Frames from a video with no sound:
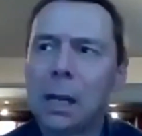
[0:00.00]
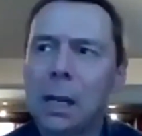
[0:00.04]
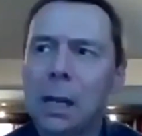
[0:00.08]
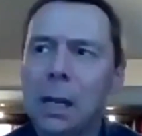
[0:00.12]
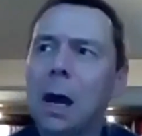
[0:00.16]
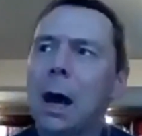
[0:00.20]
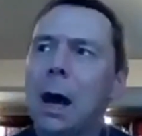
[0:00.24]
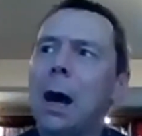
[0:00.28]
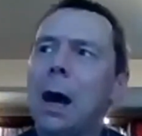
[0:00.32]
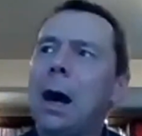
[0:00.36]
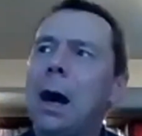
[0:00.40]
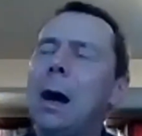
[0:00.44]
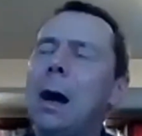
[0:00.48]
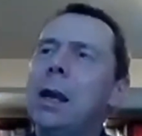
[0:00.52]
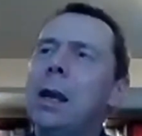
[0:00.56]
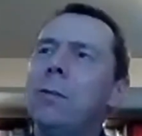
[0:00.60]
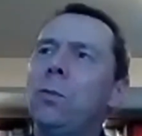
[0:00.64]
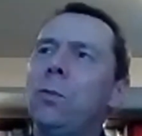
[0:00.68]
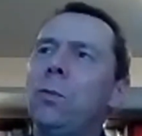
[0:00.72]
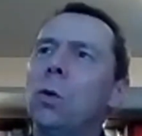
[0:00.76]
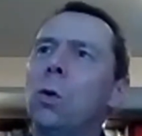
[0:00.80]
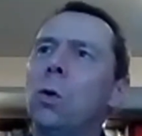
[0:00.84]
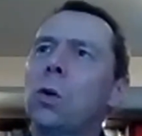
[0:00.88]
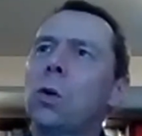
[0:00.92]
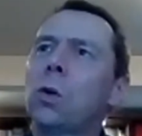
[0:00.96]
if
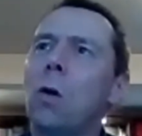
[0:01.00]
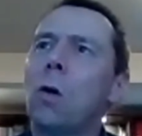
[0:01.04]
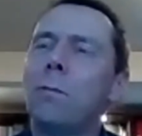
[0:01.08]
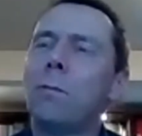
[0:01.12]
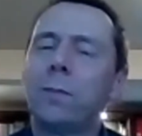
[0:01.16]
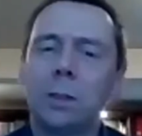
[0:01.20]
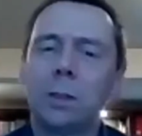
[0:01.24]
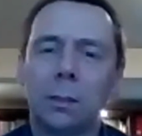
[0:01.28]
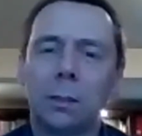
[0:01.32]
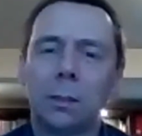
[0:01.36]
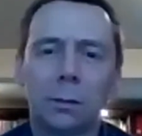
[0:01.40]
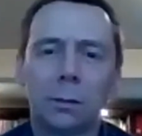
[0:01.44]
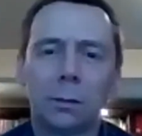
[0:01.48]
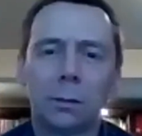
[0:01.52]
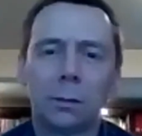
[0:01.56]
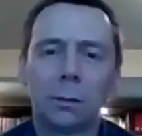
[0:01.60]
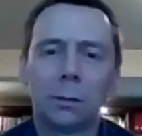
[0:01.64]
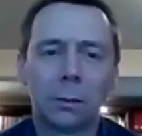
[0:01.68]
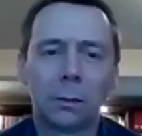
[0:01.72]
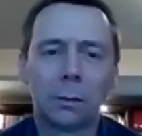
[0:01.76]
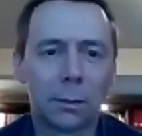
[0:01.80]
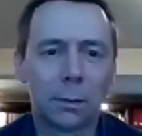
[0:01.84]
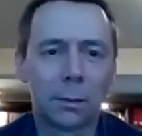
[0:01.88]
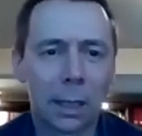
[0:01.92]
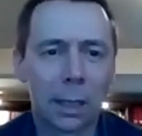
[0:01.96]
you're confident that
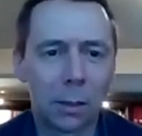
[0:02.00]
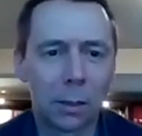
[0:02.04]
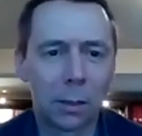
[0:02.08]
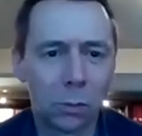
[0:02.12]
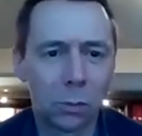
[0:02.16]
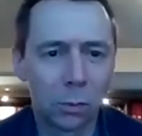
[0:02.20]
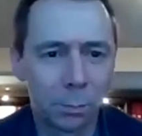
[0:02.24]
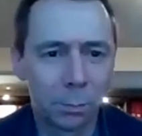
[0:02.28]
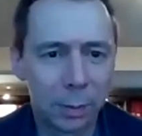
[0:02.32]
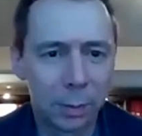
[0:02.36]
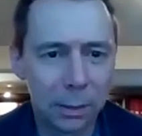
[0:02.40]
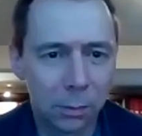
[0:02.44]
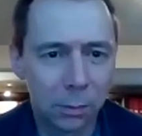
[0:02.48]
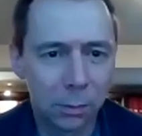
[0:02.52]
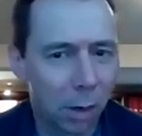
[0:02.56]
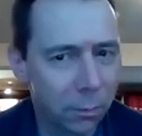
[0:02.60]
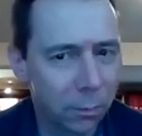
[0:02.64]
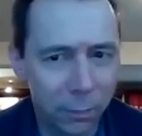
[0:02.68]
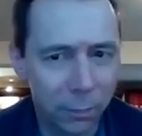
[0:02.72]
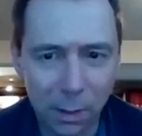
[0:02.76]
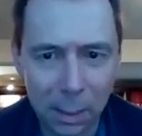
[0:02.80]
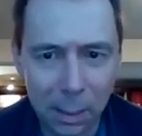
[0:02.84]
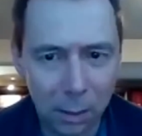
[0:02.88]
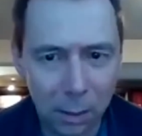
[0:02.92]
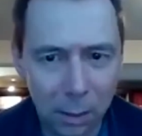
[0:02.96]
there will be growth in
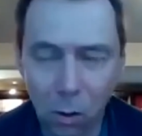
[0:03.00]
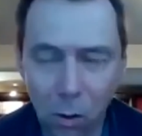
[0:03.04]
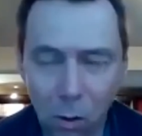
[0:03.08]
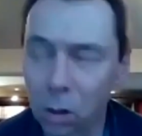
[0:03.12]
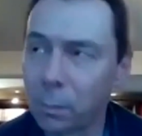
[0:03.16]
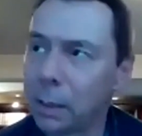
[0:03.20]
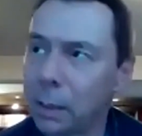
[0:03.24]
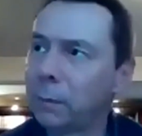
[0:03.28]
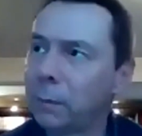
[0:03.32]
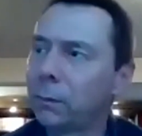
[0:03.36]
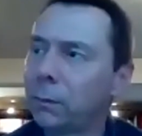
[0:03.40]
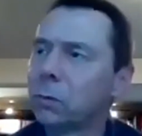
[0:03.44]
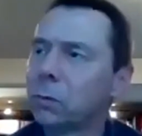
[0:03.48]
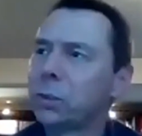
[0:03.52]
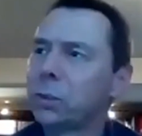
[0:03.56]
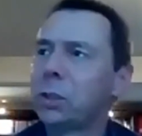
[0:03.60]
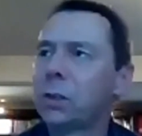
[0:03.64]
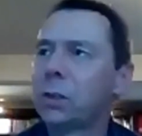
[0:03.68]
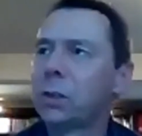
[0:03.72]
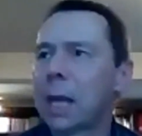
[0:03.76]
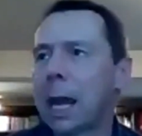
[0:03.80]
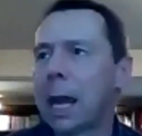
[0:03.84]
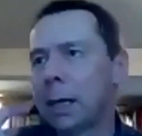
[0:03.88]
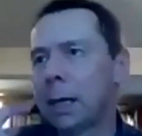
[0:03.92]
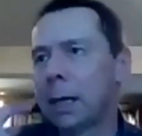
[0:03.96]
the economy, of course you
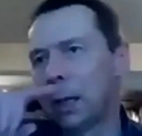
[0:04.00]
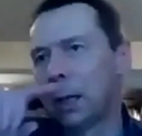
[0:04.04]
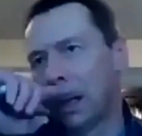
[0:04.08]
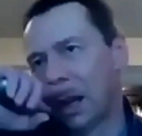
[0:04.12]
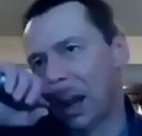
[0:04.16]
can.